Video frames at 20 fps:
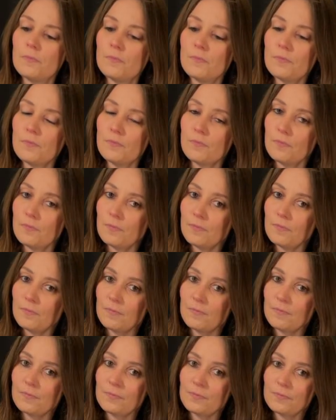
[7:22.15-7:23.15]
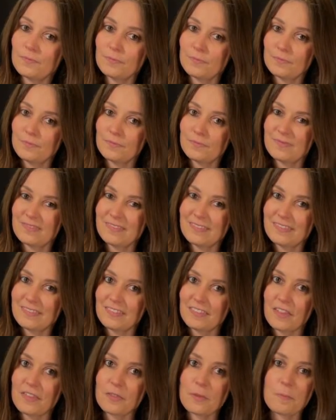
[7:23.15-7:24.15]

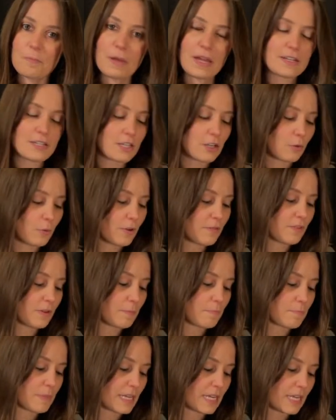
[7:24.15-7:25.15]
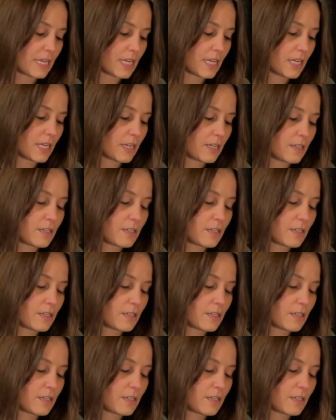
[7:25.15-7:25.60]
Then the bending riff at B.